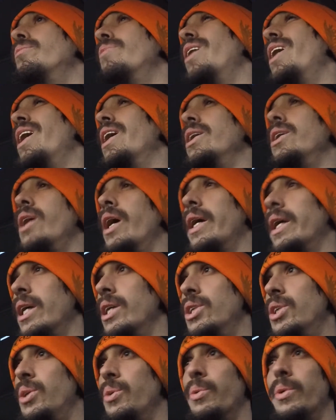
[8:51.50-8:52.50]
I
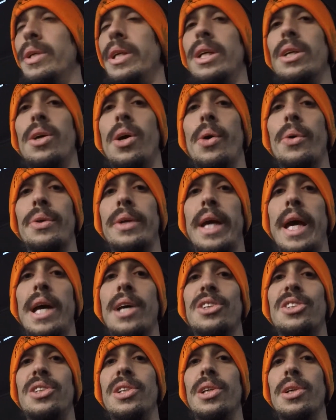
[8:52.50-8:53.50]
guess you would need to hold the
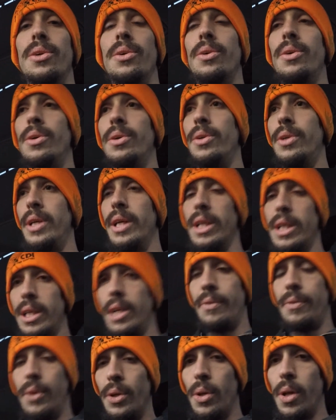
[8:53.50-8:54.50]
gas still to
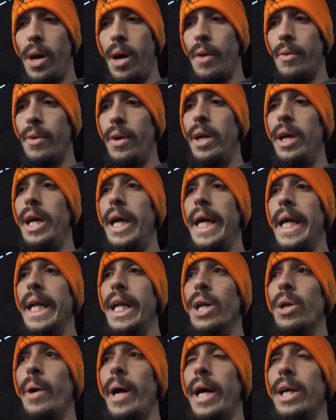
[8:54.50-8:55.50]
cut fuel off,
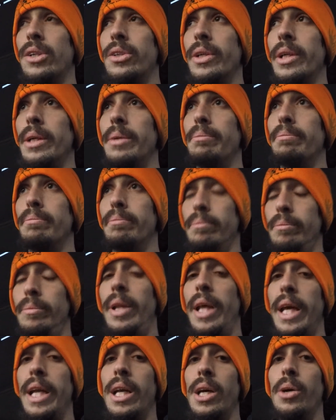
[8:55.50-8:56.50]
and
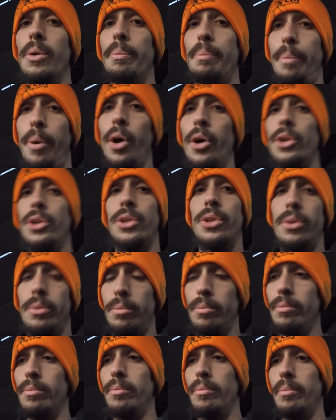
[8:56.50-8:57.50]
then it'll push
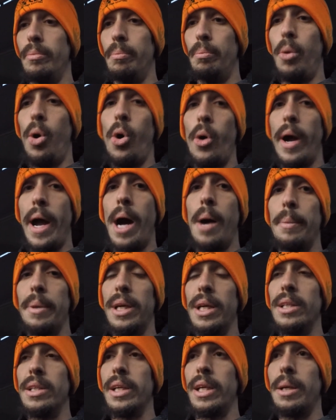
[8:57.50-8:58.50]
more out,
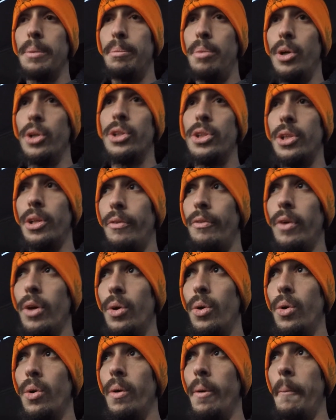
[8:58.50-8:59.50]
because it can push the
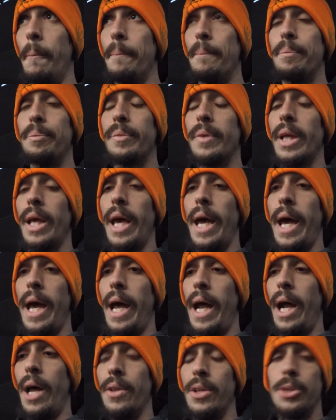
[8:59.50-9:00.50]
fuel
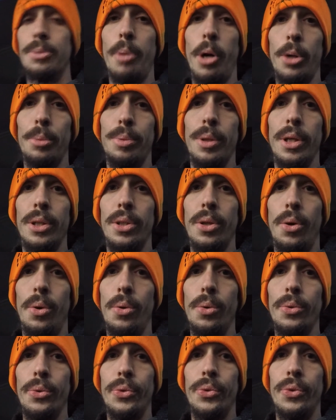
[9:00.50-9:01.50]
out of the spark plug
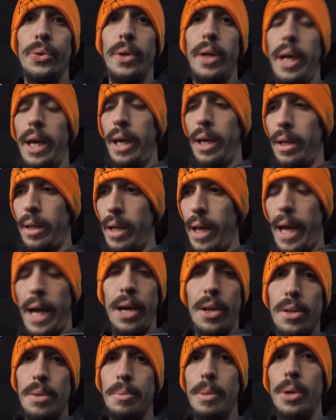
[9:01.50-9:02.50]
holes and
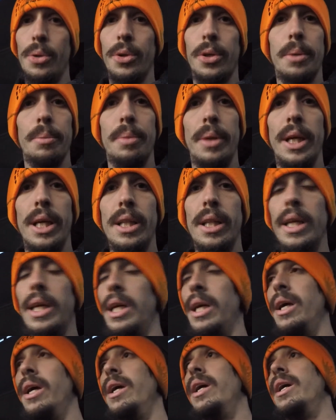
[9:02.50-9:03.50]
out of the motor
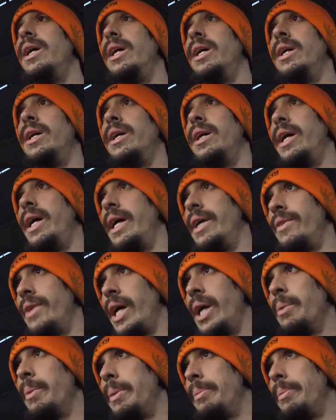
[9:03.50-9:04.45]
completely, and that'll